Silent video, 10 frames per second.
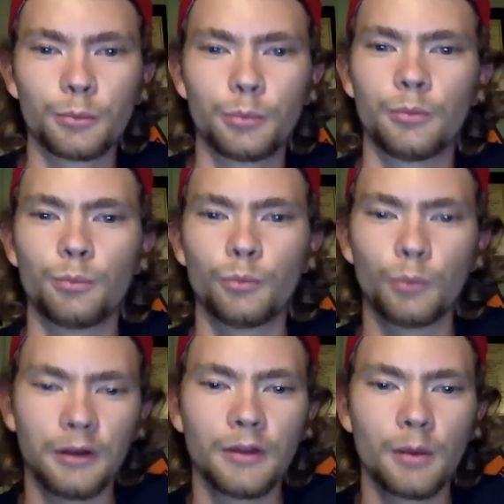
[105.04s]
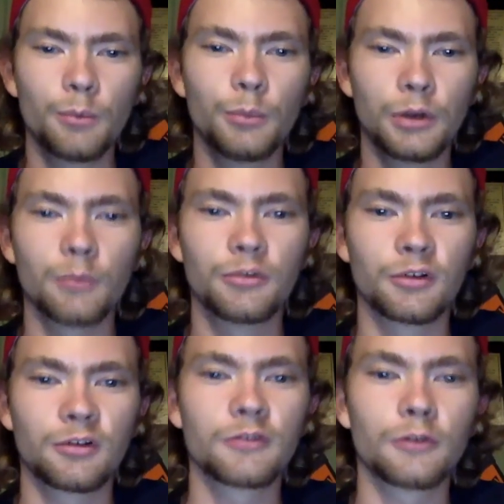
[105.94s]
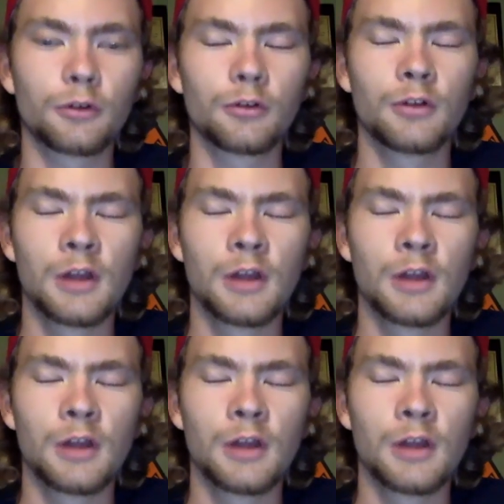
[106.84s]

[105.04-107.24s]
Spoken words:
made them become successful.